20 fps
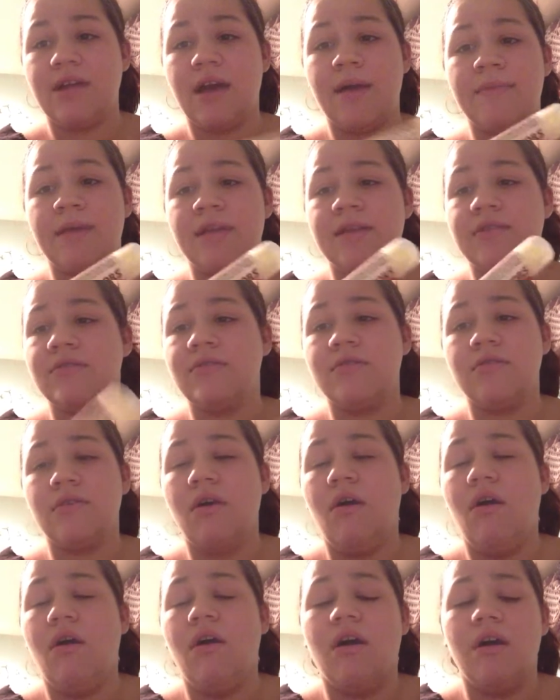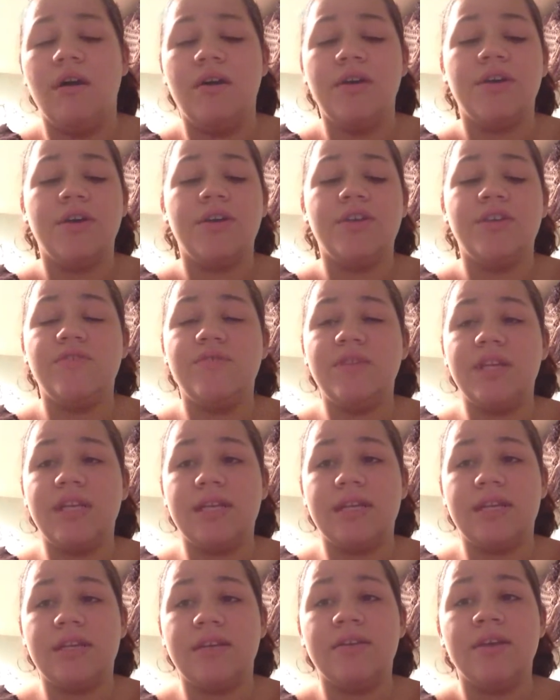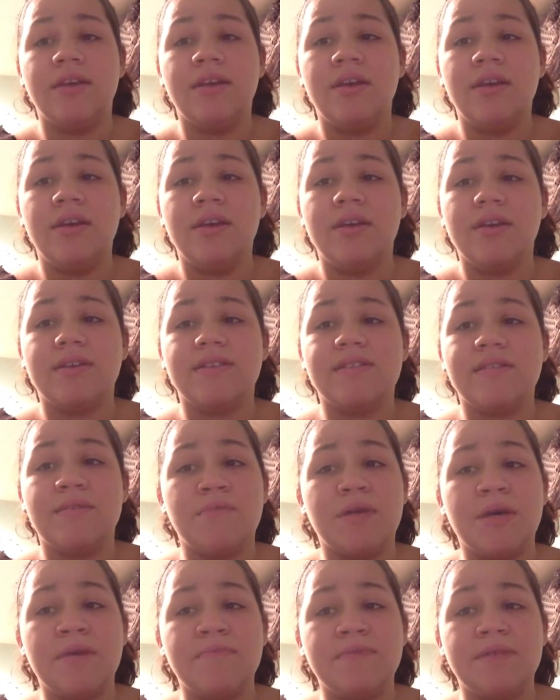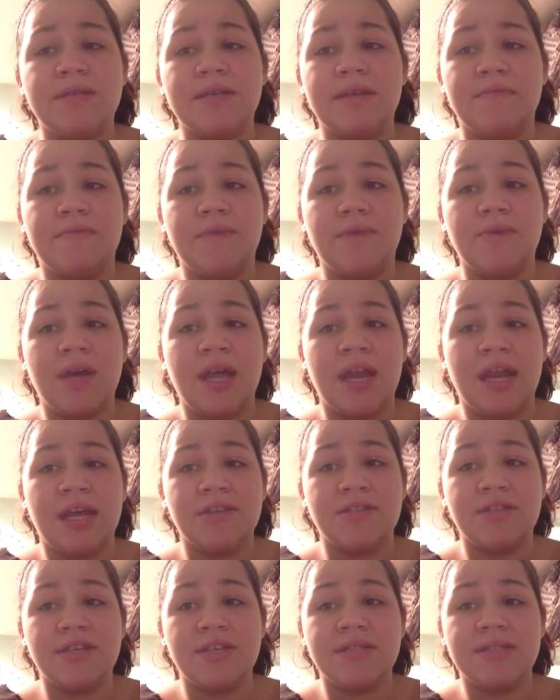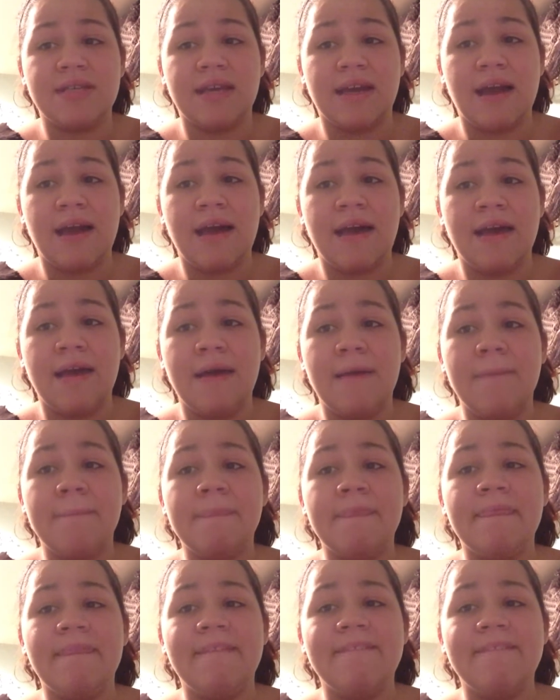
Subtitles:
You need it. Because sometimes if you get anxious like I am,